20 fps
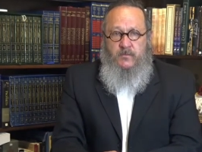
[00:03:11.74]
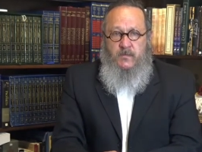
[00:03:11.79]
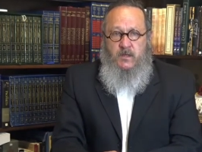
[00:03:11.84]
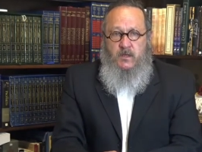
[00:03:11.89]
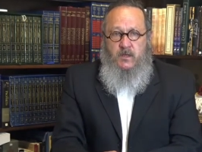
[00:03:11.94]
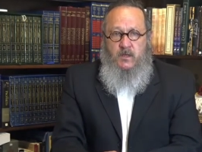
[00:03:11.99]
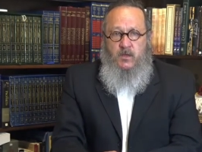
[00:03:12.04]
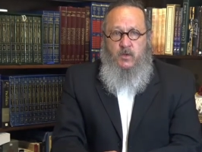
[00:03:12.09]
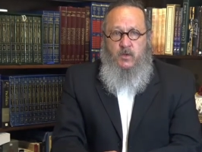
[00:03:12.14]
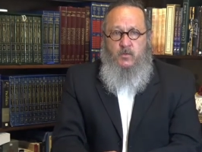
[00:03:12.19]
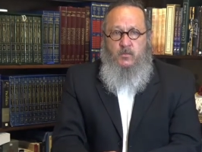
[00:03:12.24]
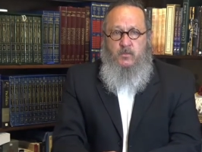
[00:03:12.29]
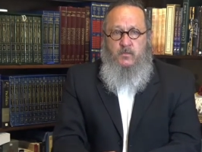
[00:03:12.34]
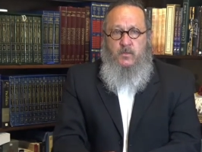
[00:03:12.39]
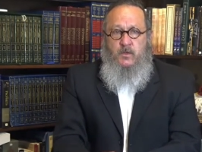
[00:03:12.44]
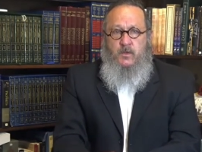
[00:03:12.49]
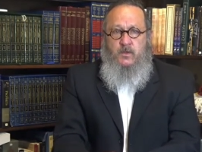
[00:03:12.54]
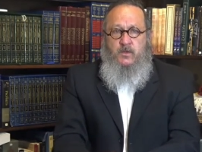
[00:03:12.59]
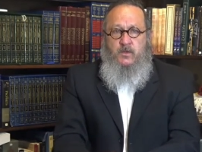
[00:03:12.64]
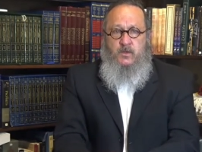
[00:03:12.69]

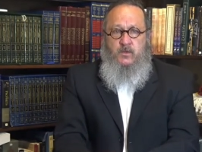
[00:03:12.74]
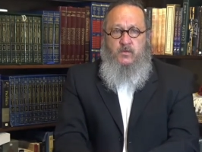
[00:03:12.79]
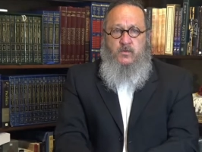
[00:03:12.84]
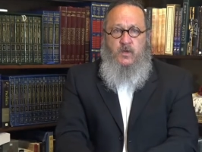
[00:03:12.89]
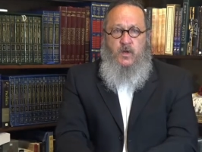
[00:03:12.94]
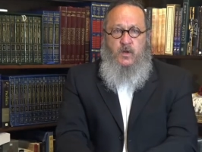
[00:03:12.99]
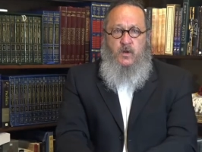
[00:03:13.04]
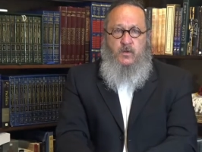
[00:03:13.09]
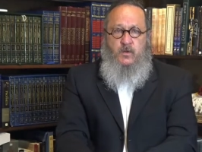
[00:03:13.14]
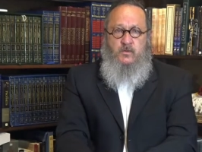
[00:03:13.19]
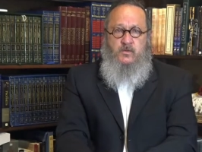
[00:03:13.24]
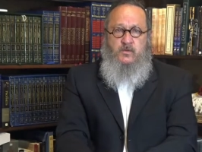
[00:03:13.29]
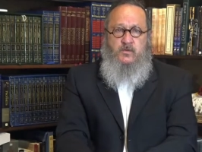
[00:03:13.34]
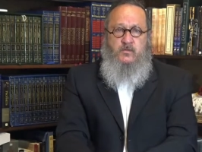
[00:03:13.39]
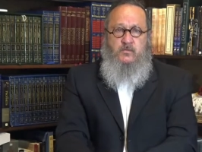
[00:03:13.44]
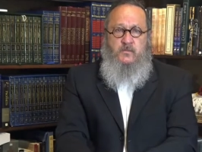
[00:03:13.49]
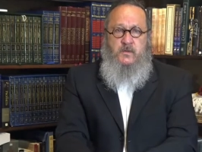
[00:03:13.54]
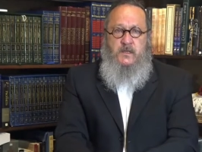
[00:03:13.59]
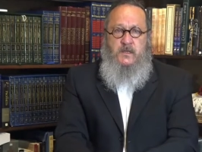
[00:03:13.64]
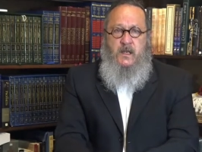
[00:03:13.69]
whom you know to
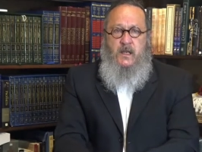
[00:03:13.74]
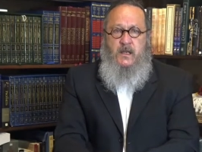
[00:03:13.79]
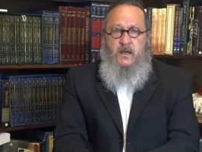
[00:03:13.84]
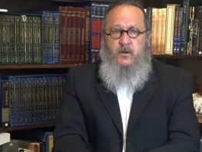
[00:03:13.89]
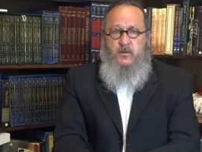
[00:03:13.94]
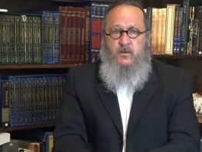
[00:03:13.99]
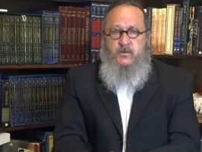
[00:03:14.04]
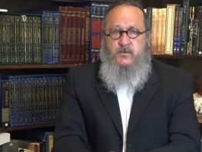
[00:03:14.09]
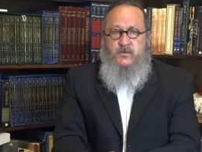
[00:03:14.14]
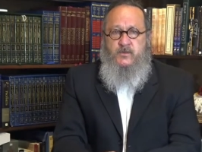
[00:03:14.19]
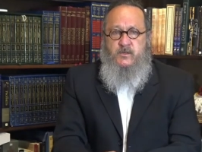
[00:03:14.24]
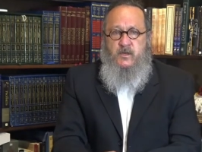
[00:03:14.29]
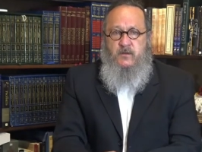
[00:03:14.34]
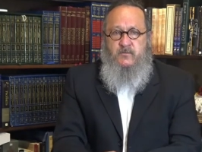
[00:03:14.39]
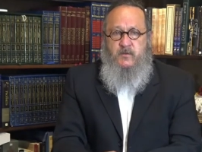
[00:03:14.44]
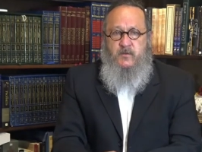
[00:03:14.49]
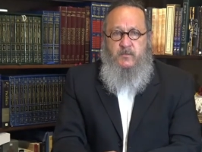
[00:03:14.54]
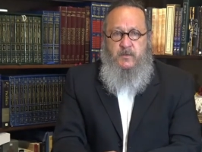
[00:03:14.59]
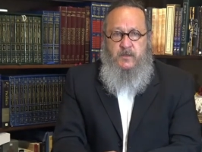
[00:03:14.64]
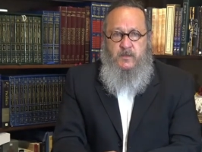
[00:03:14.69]
be elders of
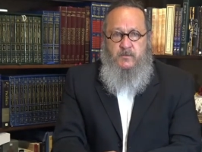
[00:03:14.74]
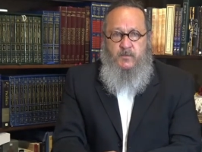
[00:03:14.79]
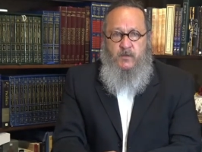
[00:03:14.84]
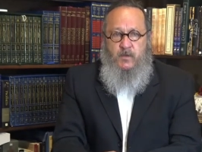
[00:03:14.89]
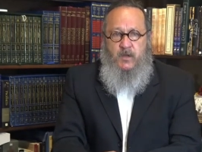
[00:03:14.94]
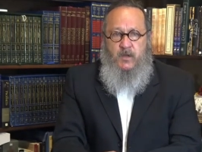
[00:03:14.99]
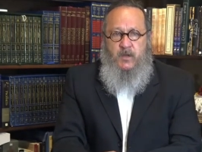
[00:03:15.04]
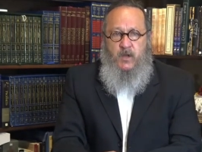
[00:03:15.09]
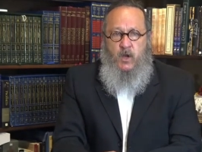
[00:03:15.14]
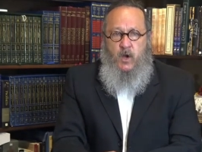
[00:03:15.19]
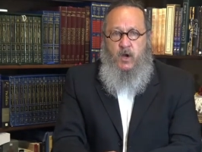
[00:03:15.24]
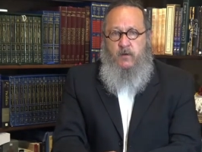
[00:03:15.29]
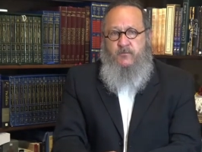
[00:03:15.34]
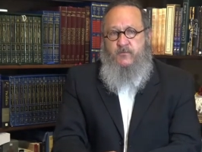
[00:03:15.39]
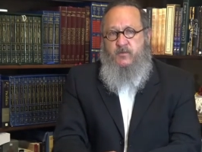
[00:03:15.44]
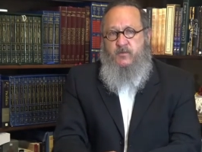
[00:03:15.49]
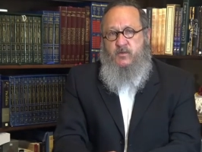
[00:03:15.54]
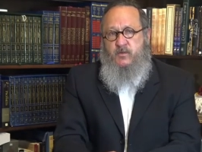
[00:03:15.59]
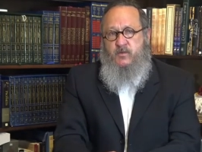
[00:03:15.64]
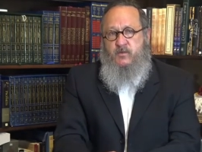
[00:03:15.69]
the people and
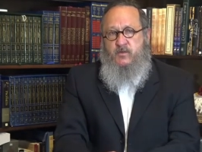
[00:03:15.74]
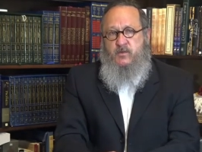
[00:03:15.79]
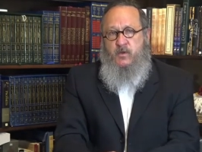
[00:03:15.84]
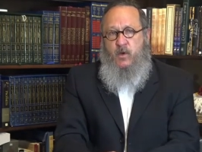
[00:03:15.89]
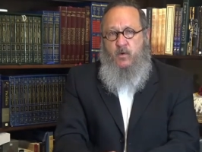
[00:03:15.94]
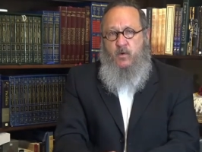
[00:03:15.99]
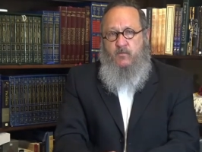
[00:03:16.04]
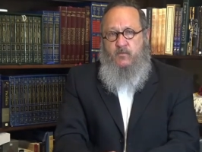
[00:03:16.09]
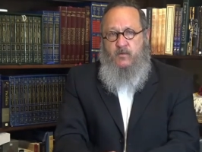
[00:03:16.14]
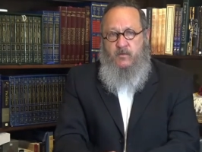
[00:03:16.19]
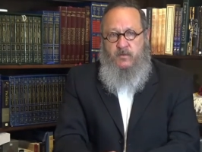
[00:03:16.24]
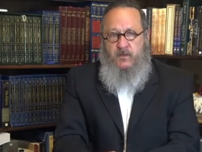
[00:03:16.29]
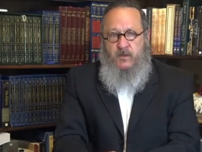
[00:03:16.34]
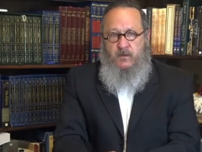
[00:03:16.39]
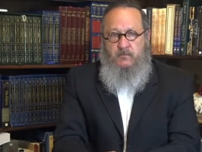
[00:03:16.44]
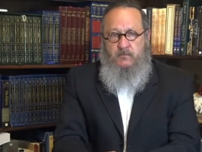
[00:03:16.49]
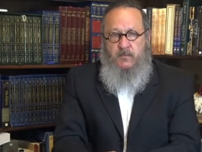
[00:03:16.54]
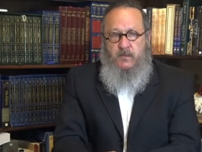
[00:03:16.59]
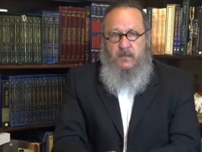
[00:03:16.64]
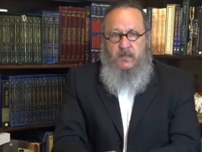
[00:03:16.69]
officers over
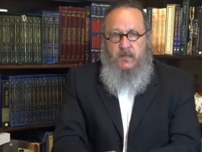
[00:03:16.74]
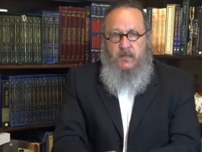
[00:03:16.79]
them,